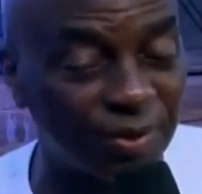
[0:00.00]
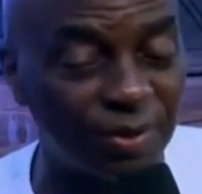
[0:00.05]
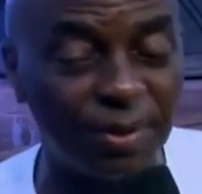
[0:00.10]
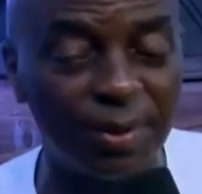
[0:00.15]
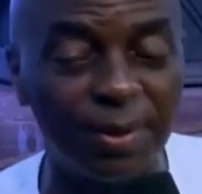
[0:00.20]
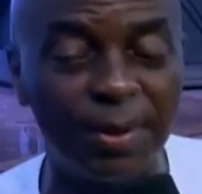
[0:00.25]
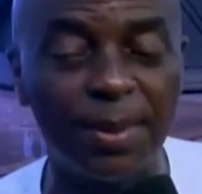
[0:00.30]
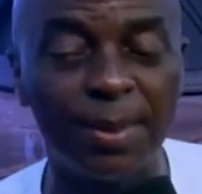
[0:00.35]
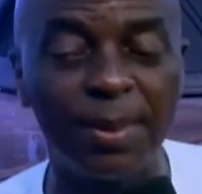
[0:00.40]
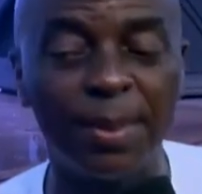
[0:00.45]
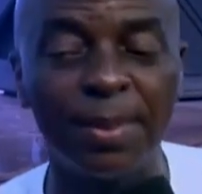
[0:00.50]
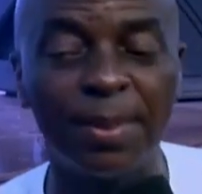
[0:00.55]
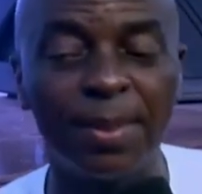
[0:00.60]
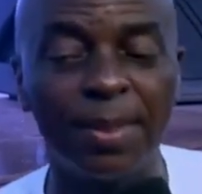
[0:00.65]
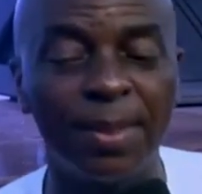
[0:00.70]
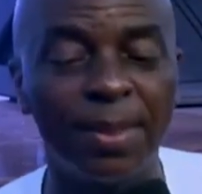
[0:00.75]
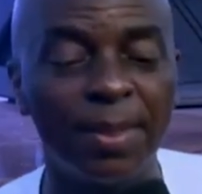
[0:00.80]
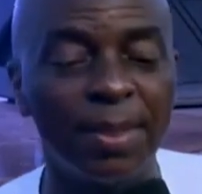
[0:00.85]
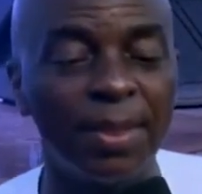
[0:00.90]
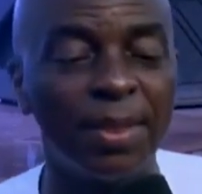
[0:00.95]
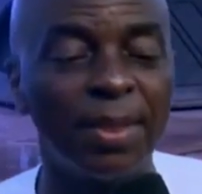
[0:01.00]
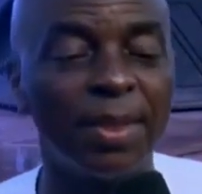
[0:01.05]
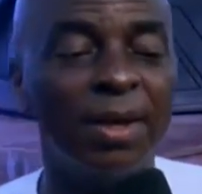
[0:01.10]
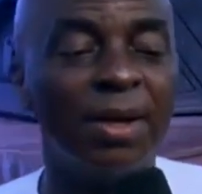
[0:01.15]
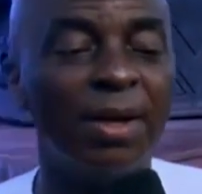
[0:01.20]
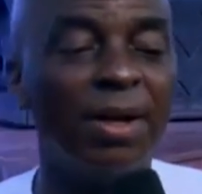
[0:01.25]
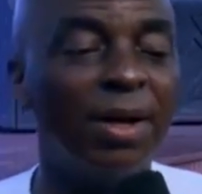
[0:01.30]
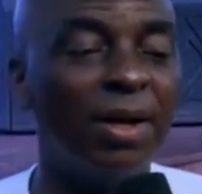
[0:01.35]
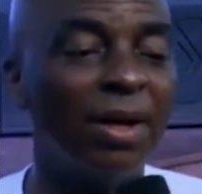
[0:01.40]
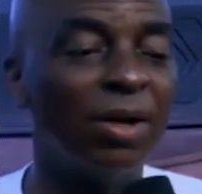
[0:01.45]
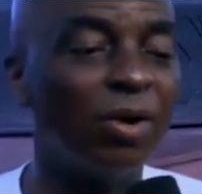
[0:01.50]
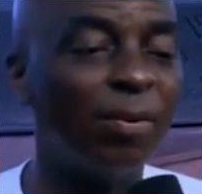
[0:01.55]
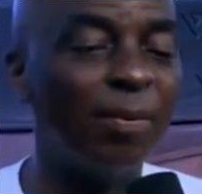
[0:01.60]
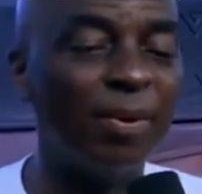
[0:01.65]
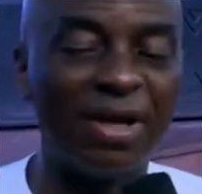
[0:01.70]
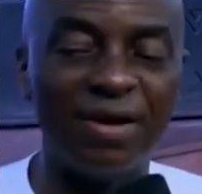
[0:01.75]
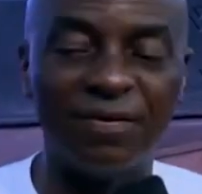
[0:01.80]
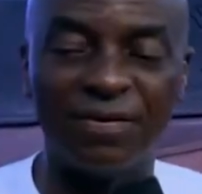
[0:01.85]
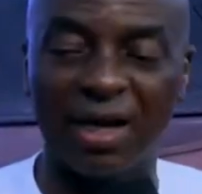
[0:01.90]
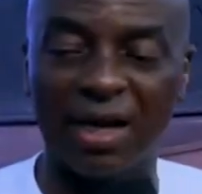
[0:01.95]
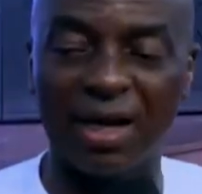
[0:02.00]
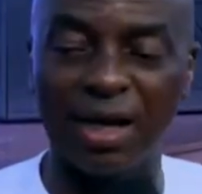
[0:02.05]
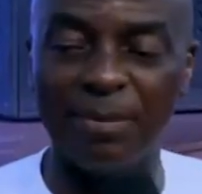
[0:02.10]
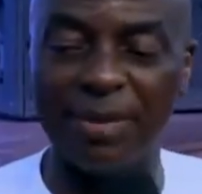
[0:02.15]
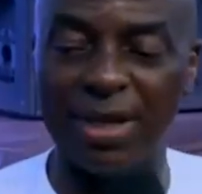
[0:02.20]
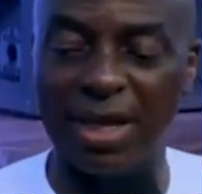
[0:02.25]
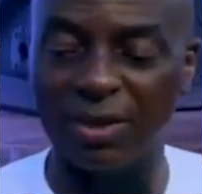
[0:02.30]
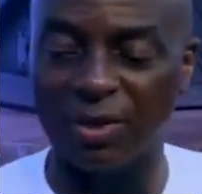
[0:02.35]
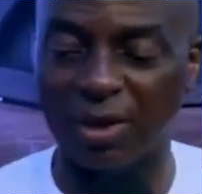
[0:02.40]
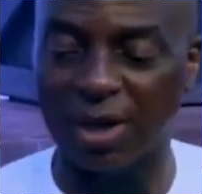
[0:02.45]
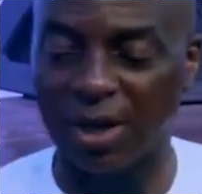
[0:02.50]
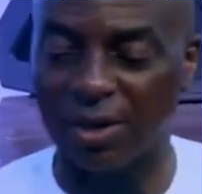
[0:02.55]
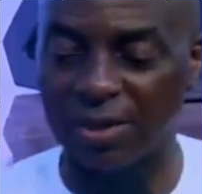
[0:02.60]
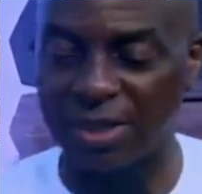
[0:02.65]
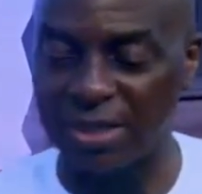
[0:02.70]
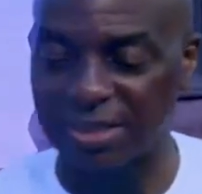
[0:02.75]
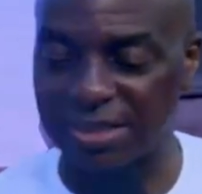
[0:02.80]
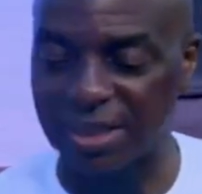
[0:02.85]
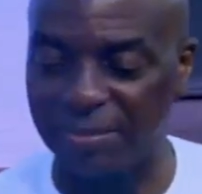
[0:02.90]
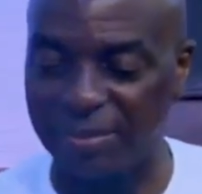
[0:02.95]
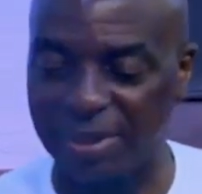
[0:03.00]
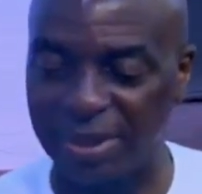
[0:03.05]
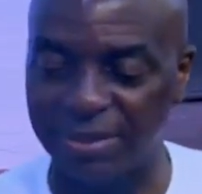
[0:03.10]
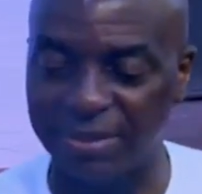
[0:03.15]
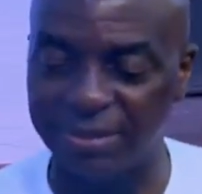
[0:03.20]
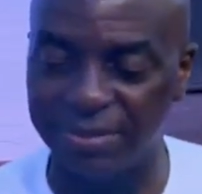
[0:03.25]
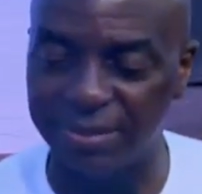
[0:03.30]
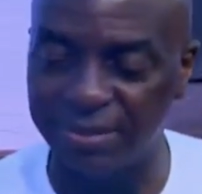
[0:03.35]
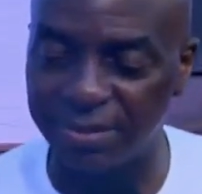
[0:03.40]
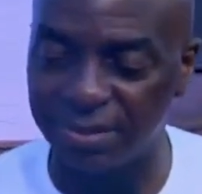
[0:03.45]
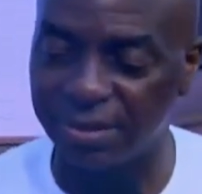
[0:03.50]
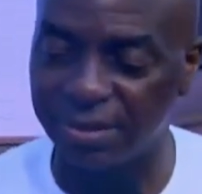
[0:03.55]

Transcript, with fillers: Amen. You believe that? Let me hear your loudest amen. amen.